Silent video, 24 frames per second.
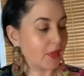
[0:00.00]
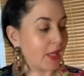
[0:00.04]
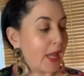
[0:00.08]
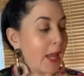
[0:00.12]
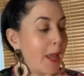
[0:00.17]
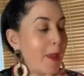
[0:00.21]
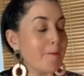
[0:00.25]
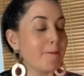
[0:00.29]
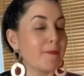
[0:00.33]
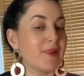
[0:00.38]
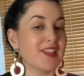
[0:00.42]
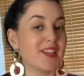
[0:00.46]

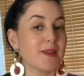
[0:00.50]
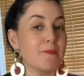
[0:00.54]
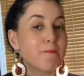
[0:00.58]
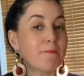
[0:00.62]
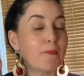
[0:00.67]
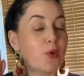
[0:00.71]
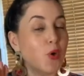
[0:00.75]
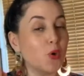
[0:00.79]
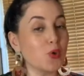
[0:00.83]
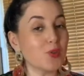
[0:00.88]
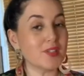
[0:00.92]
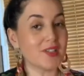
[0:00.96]
But the
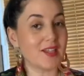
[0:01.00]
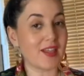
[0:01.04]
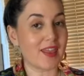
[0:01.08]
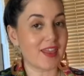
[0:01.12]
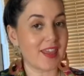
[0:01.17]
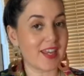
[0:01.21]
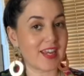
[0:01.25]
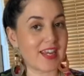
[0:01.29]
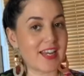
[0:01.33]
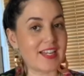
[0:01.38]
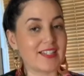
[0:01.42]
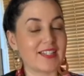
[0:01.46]
important
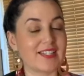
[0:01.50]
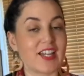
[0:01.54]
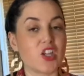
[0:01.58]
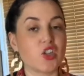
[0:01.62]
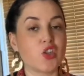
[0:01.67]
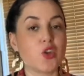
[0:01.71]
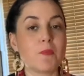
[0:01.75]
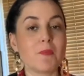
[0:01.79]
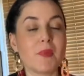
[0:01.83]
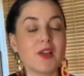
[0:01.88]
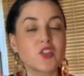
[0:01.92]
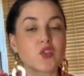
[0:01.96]
thing is that
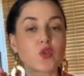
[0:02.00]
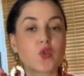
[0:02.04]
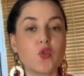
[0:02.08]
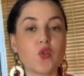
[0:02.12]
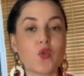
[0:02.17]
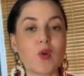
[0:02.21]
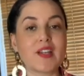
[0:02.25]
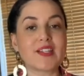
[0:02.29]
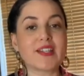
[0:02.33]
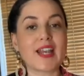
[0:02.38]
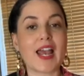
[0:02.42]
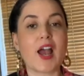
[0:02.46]
you must
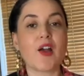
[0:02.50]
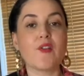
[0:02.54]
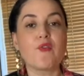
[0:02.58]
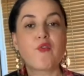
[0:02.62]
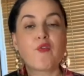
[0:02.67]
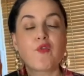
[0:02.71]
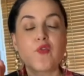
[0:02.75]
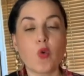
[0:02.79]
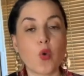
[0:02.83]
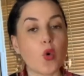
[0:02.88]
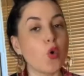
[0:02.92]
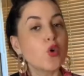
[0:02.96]
always have
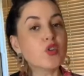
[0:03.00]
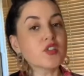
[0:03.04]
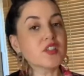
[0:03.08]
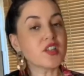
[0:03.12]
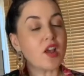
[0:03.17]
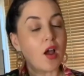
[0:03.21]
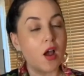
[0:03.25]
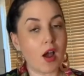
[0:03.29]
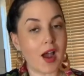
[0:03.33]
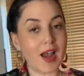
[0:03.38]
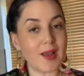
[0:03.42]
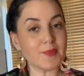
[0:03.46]
4
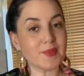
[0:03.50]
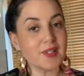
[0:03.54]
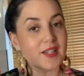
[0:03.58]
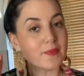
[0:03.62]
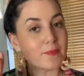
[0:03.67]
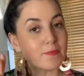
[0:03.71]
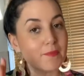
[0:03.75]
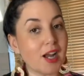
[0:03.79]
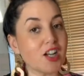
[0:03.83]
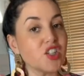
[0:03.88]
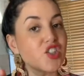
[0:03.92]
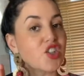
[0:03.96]
times as
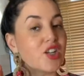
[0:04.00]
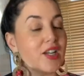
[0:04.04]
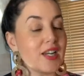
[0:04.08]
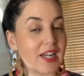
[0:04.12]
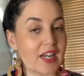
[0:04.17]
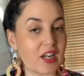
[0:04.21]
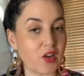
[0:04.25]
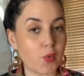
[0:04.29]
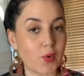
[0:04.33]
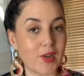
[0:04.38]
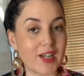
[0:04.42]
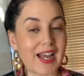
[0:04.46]
much
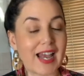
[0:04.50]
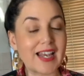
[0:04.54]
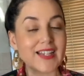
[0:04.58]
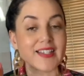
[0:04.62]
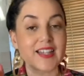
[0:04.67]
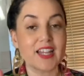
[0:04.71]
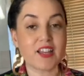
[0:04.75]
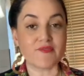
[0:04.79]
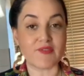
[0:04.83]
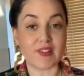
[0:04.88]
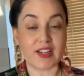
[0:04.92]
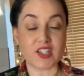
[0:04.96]
liquid as
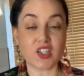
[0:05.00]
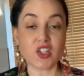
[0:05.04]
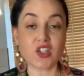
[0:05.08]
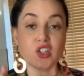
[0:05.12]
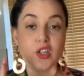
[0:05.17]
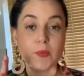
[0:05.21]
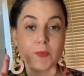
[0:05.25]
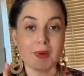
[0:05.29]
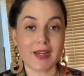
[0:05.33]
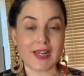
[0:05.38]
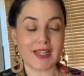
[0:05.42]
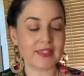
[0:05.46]
there is to
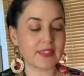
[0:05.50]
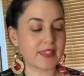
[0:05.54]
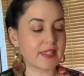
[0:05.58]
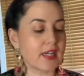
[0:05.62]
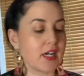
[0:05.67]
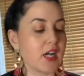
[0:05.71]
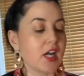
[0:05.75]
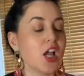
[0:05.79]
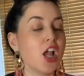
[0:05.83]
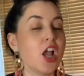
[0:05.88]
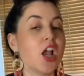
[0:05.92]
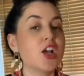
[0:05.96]

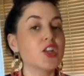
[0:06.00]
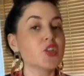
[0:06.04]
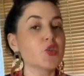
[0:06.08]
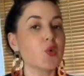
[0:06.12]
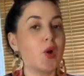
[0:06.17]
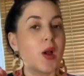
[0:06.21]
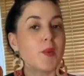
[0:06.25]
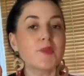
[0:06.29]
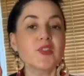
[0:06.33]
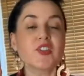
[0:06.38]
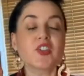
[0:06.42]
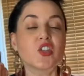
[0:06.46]
polenta. So
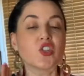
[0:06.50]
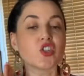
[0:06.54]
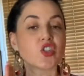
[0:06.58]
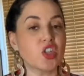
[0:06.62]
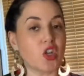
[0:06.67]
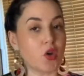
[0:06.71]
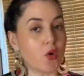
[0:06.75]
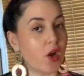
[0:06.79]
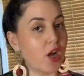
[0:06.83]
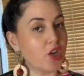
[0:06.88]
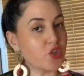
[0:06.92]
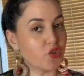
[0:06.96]
I'm using
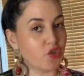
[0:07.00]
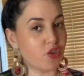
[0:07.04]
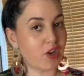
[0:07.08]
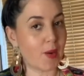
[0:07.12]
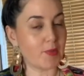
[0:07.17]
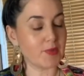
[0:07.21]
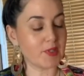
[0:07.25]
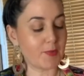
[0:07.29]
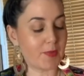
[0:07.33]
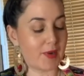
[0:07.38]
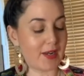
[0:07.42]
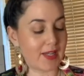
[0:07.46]
200
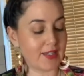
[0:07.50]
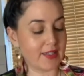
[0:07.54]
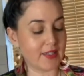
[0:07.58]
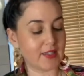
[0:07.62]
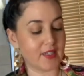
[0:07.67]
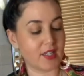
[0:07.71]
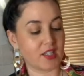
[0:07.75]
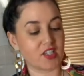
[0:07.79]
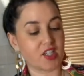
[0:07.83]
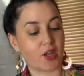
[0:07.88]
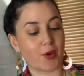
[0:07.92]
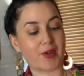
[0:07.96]
grams of
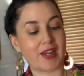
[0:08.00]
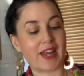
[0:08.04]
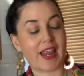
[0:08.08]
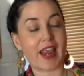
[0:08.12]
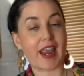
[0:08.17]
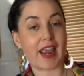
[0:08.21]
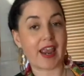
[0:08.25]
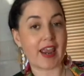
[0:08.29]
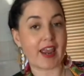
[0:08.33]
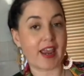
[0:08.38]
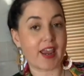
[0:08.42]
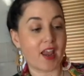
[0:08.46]
polenta. So in
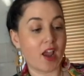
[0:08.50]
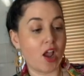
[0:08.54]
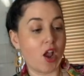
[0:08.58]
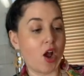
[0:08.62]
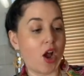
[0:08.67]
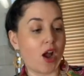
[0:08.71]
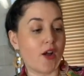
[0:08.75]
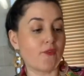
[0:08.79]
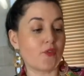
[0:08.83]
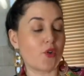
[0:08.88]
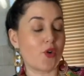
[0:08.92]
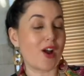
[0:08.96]
here,
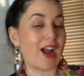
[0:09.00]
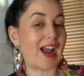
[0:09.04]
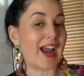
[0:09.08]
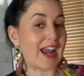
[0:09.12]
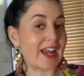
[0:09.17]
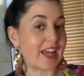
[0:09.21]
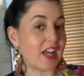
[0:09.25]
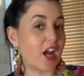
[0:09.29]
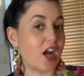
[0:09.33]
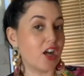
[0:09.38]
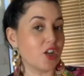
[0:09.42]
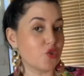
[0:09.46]
I've got
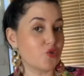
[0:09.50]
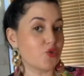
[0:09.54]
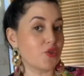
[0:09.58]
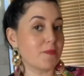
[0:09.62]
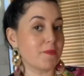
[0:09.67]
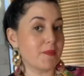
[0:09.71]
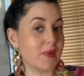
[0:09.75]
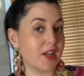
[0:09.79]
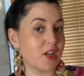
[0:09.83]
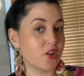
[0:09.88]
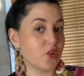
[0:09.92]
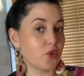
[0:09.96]
800
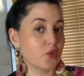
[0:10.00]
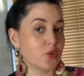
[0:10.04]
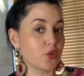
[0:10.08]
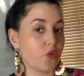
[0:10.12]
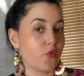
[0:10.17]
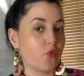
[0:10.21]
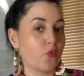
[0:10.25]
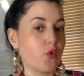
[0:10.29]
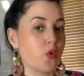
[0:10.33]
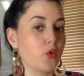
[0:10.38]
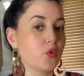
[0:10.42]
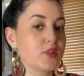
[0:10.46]
mils
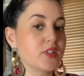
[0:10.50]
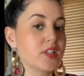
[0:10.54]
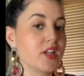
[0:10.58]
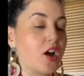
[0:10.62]
of water,